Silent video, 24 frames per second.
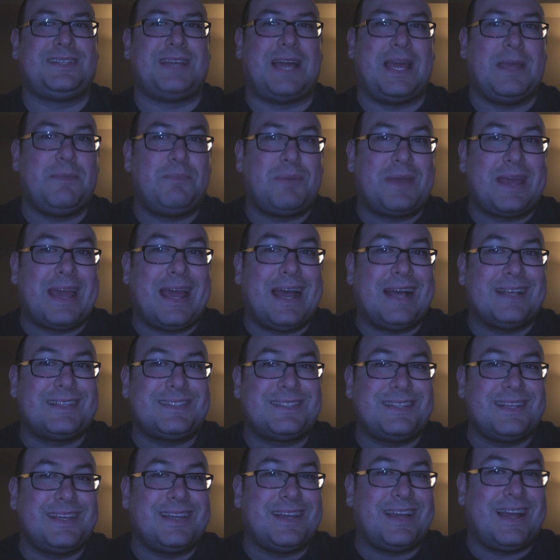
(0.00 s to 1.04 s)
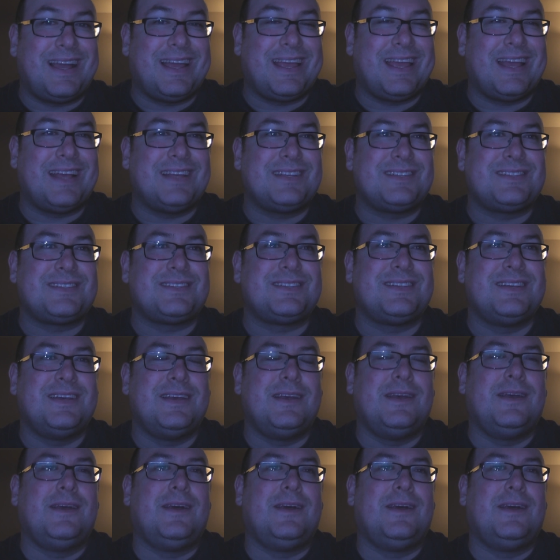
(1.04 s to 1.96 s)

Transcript: typecasting, I guess,